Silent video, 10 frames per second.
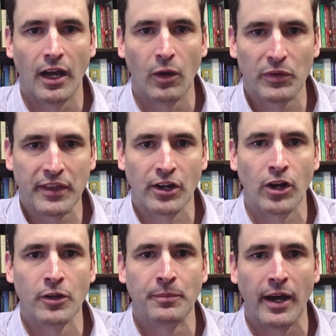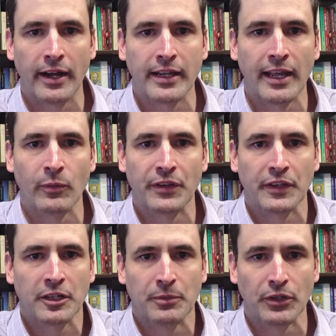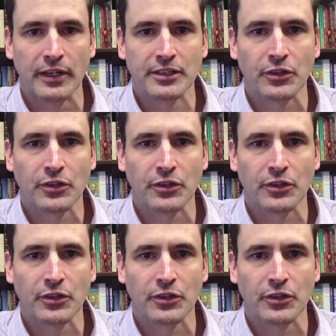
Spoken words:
within our own body and within the community.